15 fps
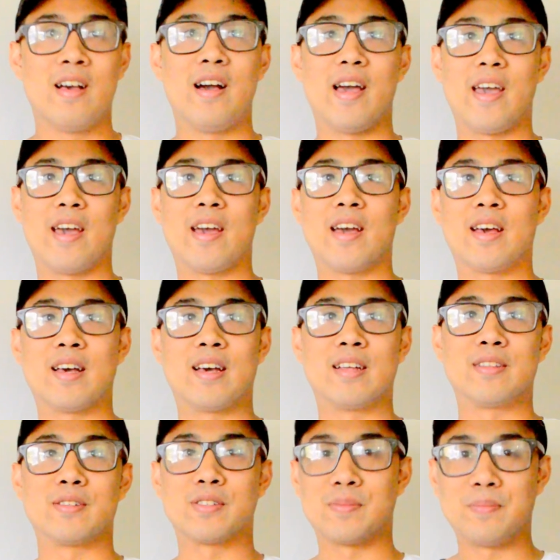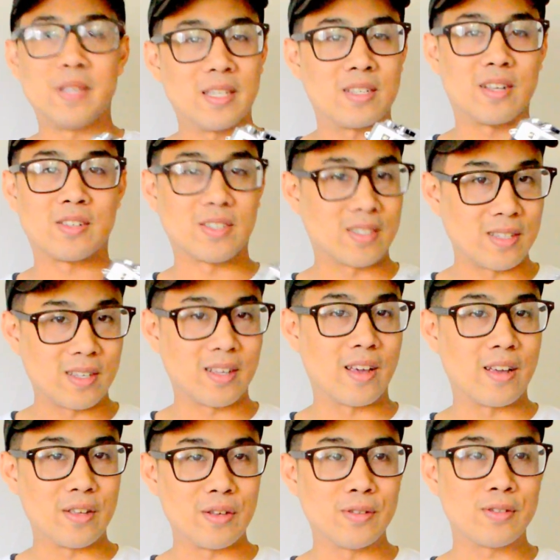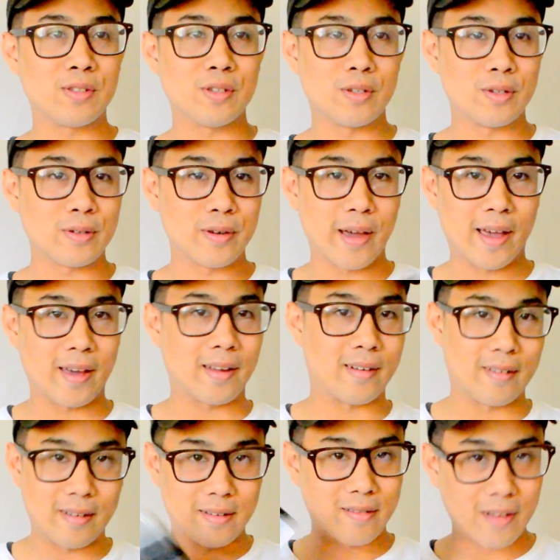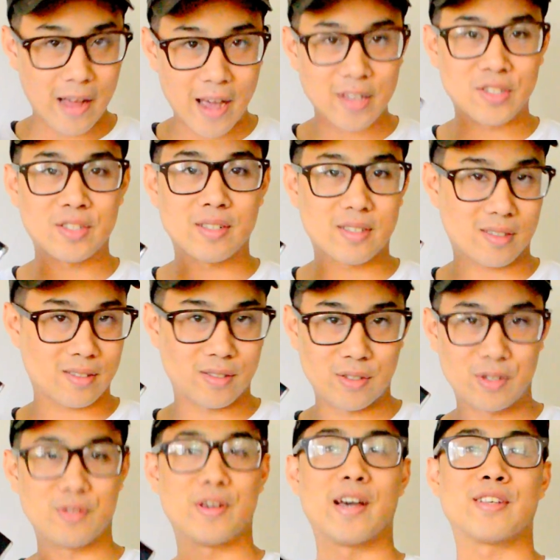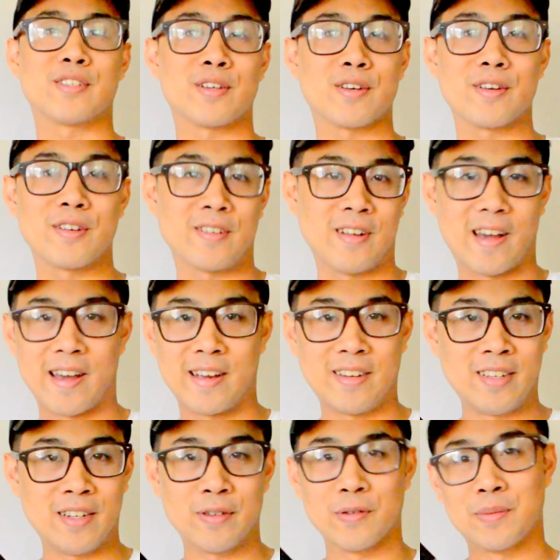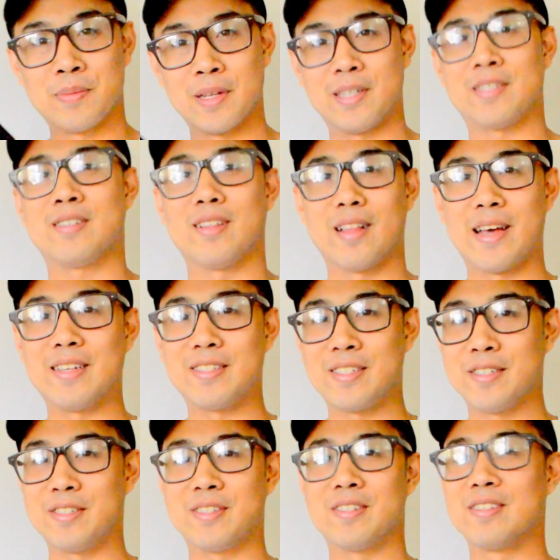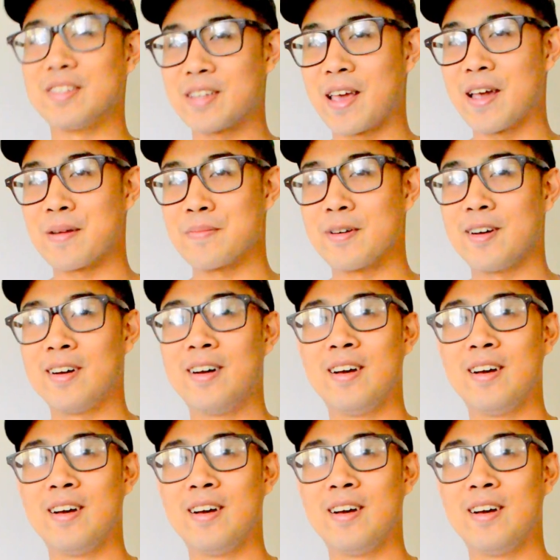and there's some things I just need to get used to, and as you guys heard, I need to replace the light seals in this camera